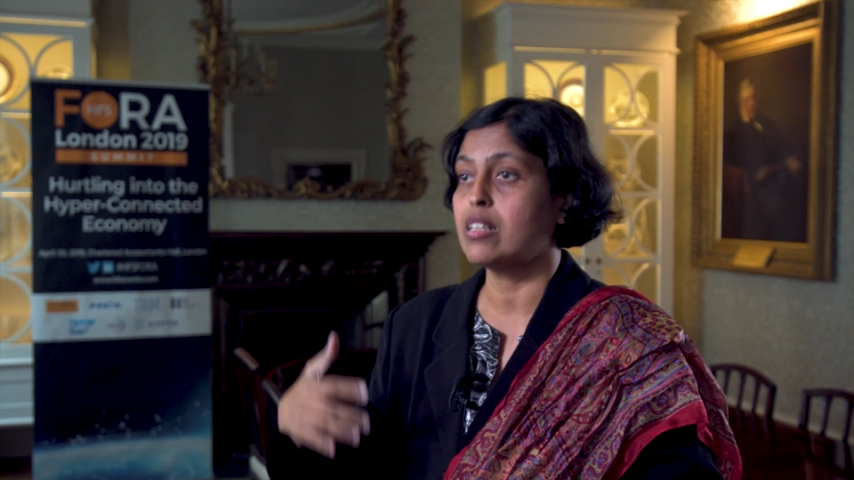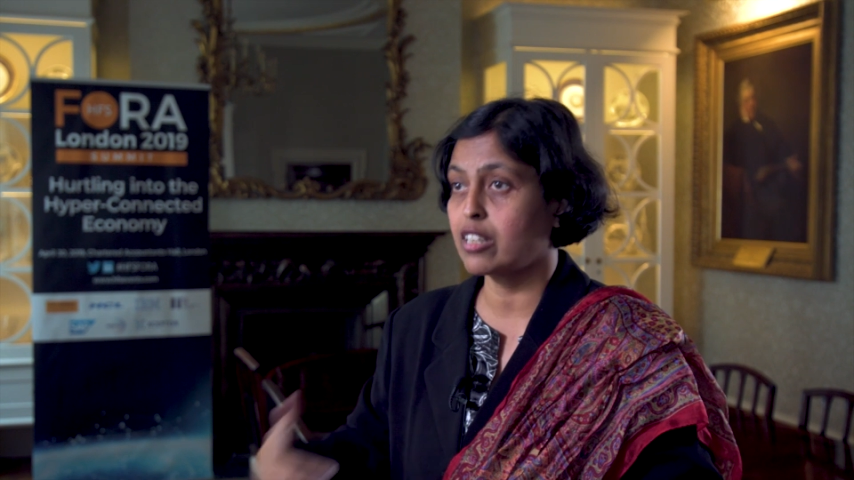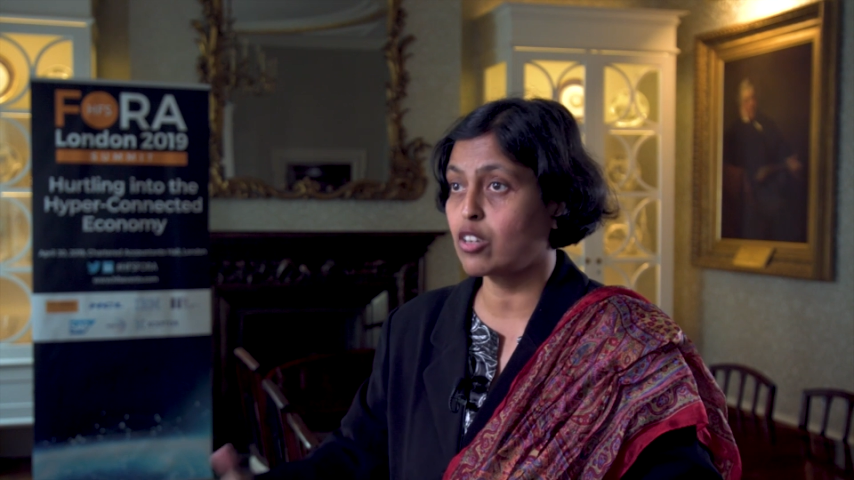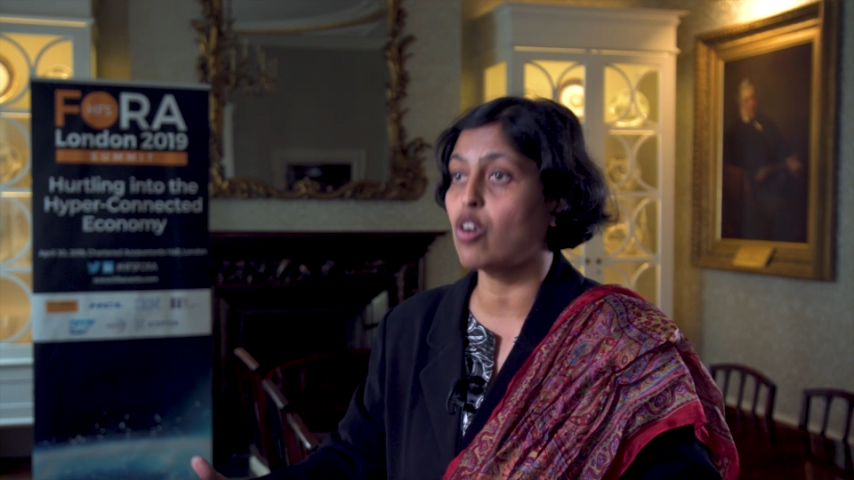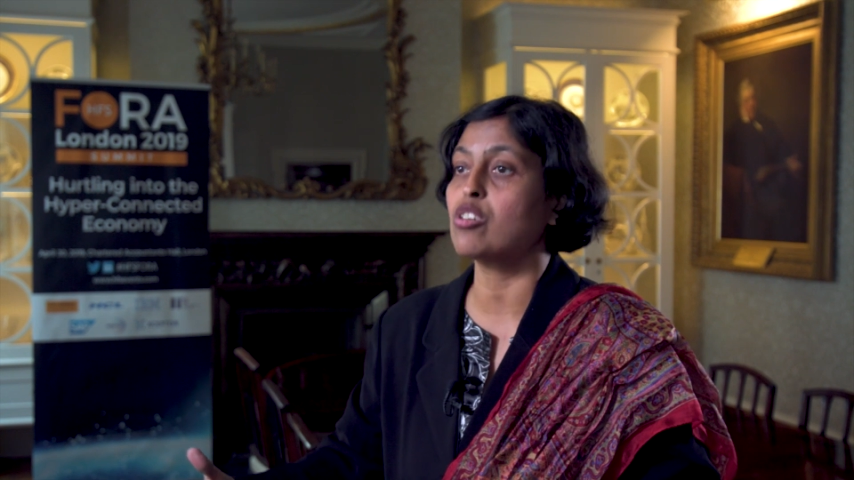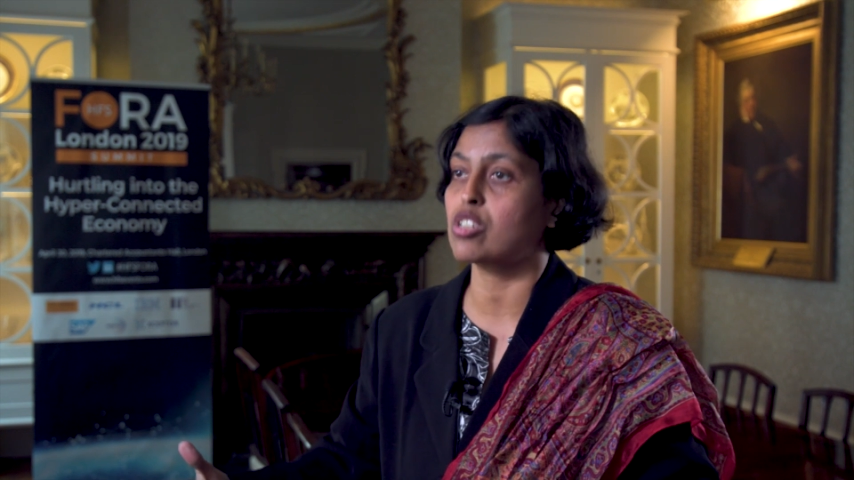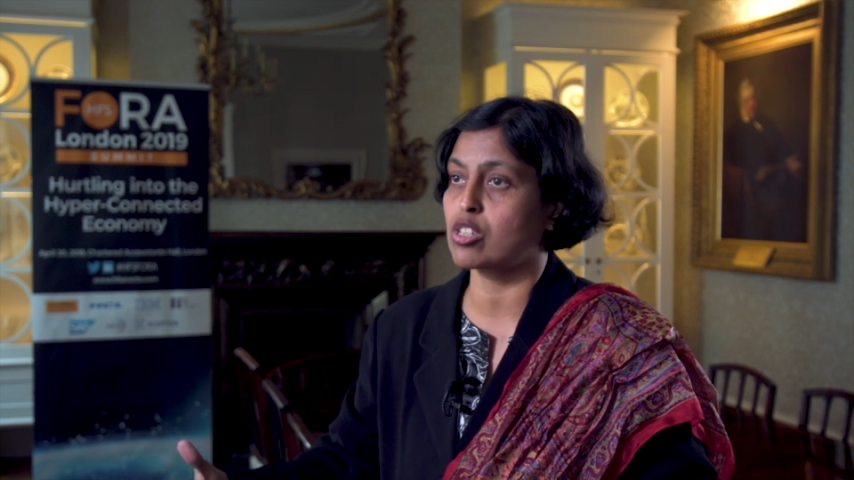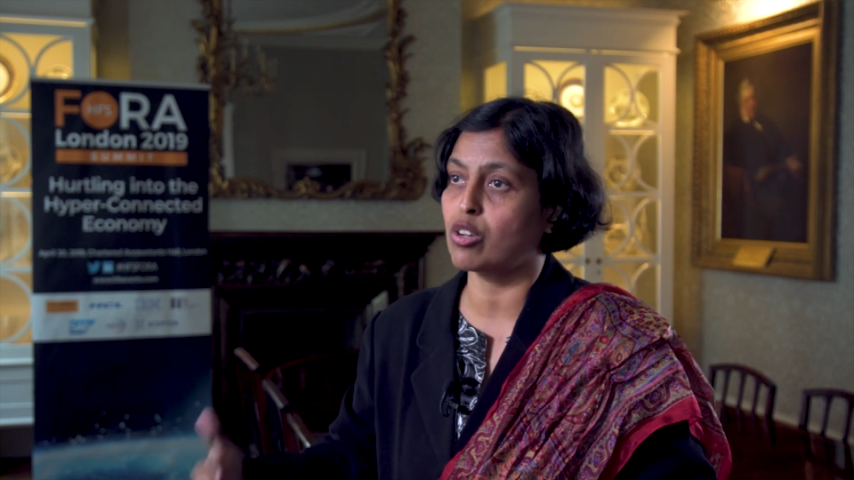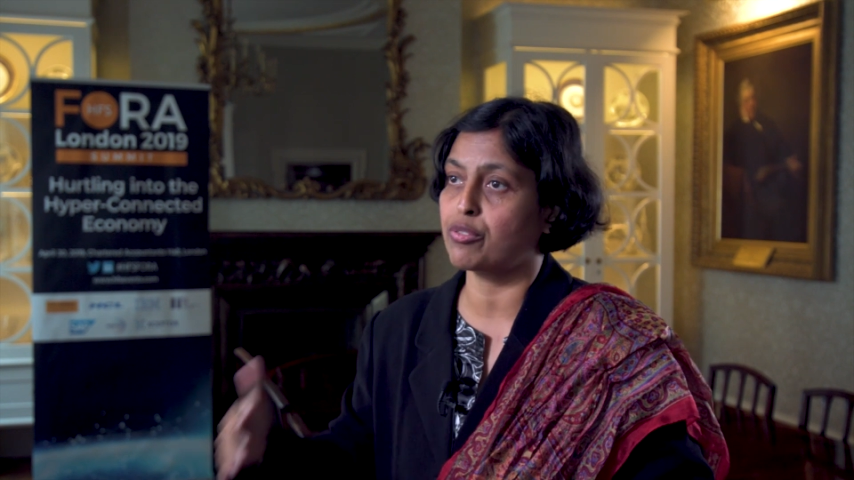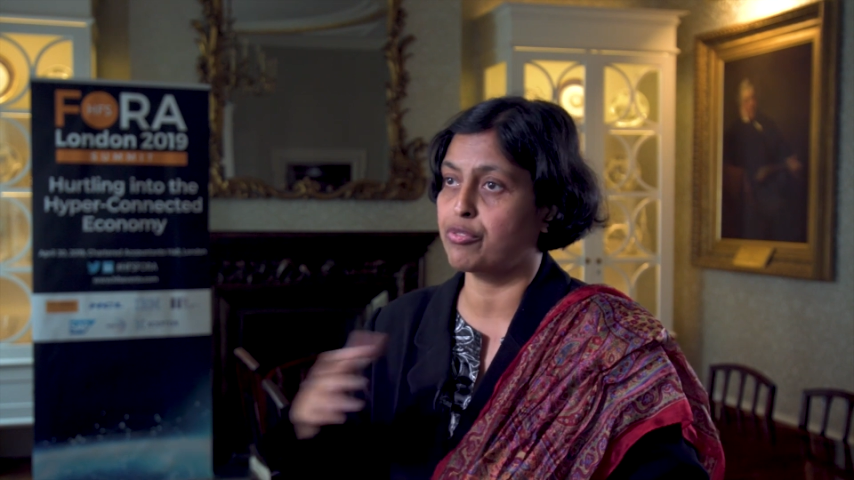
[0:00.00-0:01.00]
the costs
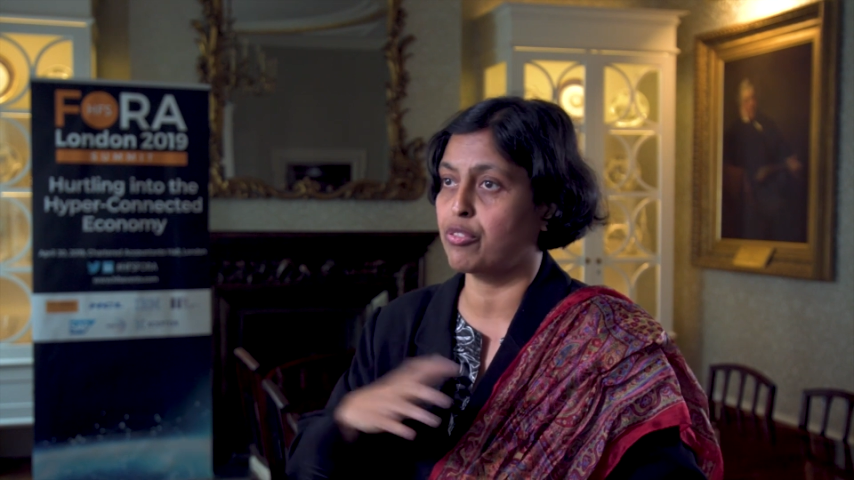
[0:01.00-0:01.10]
of